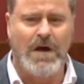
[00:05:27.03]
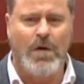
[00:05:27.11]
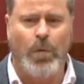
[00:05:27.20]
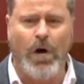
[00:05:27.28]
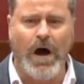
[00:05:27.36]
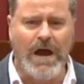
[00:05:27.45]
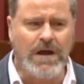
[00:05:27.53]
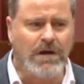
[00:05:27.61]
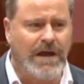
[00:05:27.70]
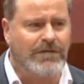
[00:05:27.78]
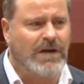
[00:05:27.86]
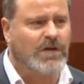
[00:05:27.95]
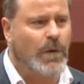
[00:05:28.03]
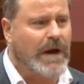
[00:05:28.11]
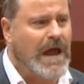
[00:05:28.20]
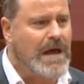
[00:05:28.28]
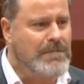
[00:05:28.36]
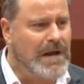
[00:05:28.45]
Why are you giving
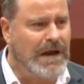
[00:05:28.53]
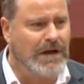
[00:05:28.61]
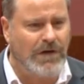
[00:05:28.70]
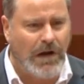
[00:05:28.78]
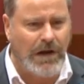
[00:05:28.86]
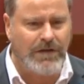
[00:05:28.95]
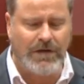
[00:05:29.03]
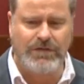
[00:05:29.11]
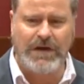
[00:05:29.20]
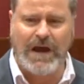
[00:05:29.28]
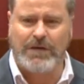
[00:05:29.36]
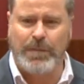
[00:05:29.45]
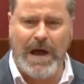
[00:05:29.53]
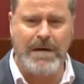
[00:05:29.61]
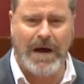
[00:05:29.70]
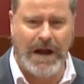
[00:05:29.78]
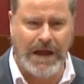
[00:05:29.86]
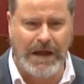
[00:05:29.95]
$28 million of taxpayer
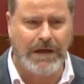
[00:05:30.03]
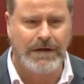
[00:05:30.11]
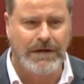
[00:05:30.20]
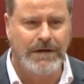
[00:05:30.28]
money